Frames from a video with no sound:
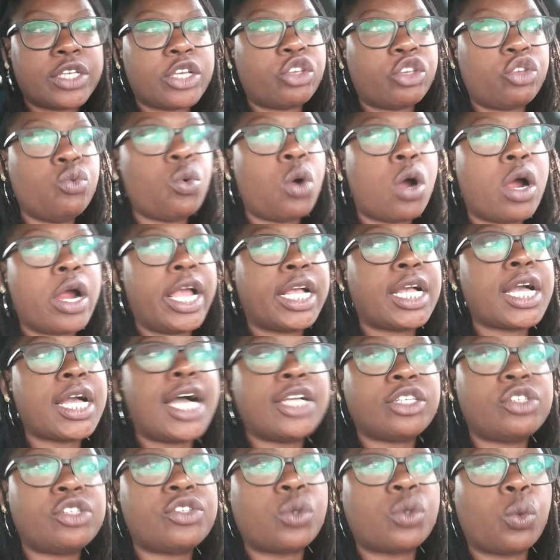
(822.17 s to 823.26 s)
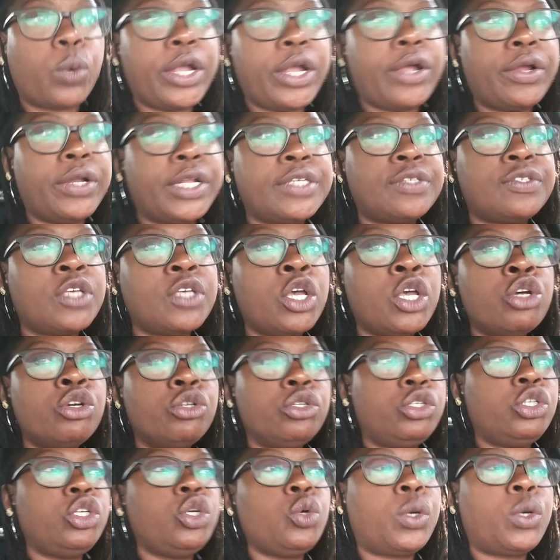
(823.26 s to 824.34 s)
Like, you are a conscious awareness.
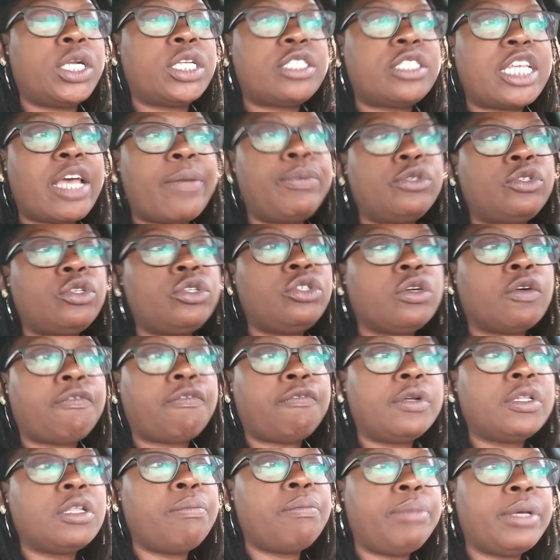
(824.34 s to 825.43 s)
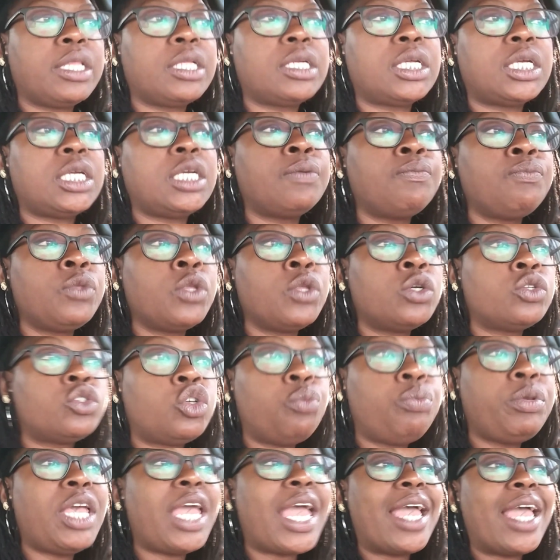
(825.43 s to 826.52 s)
Do you want to step into your full ability to
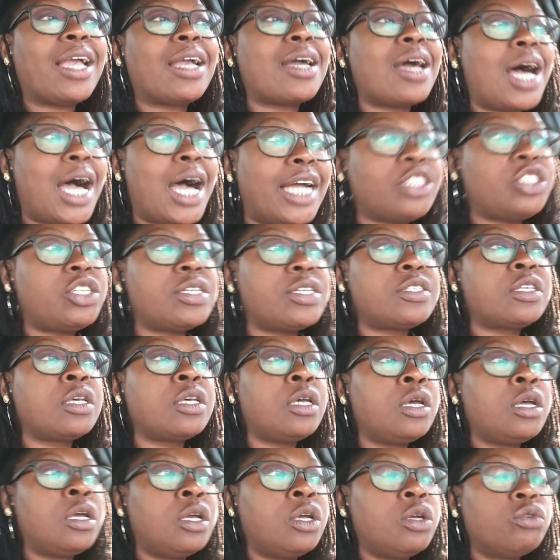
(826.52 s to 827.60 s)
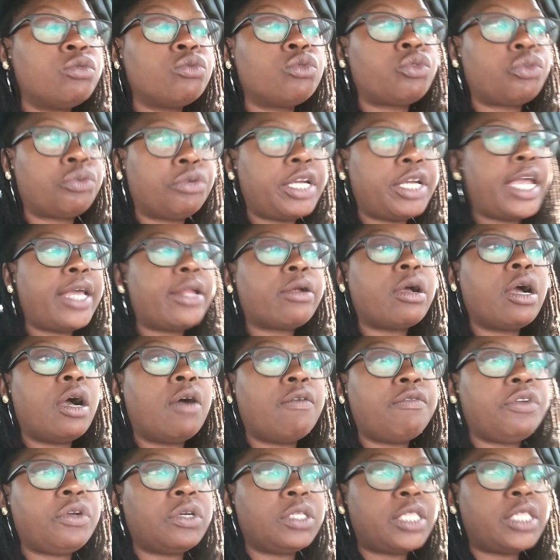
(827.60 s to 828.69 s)
be a conscious creator
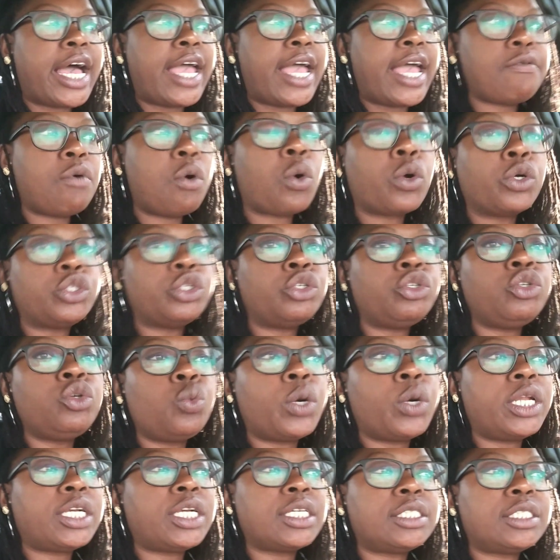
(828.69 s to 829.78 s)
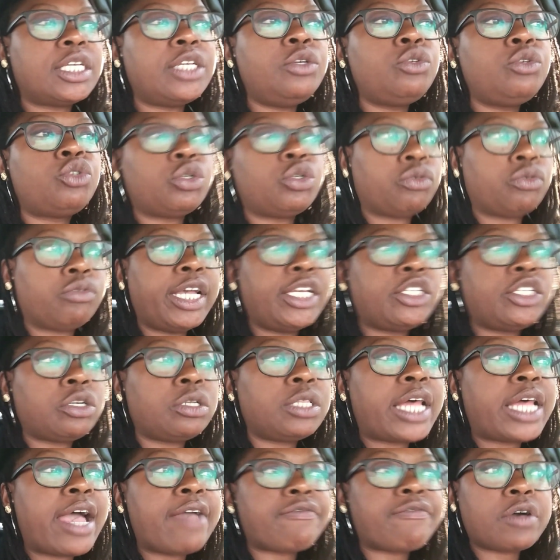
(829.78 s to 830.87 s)
of your life, or do you want to continue to create your
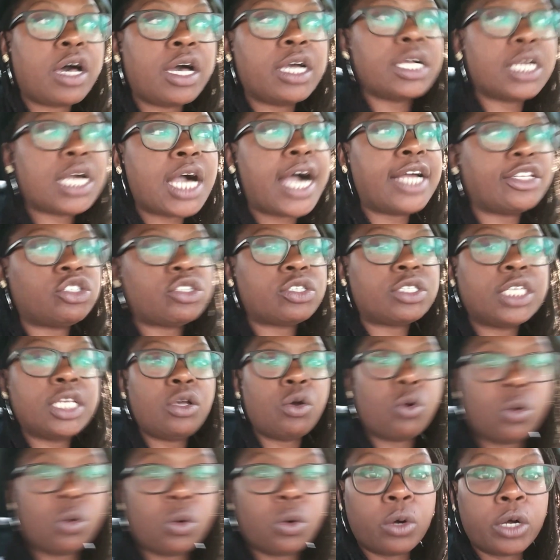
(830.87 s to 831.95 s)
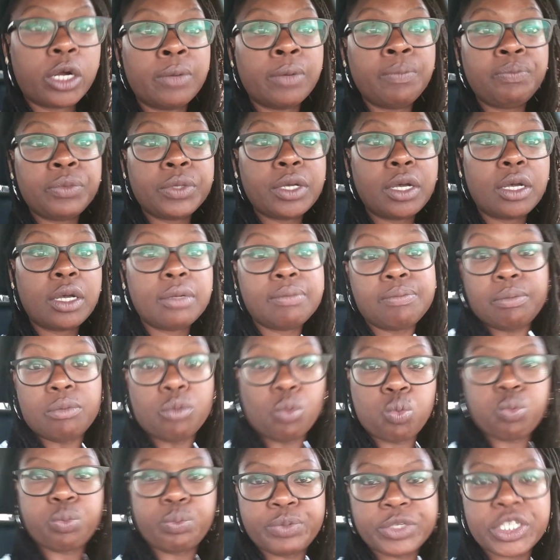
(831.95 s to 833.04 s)
life unconsciously or
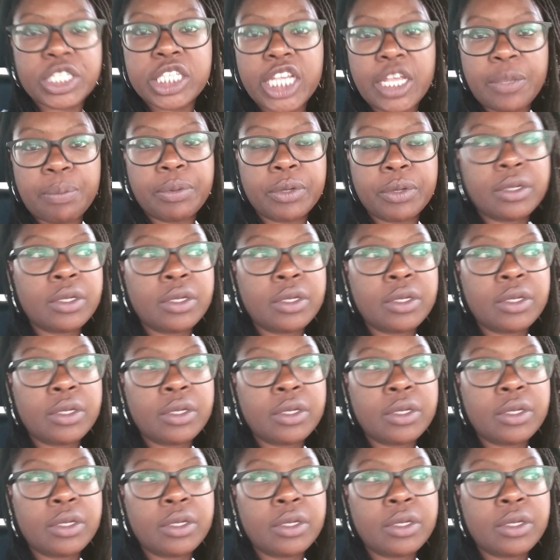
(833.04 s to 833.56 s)
sleep?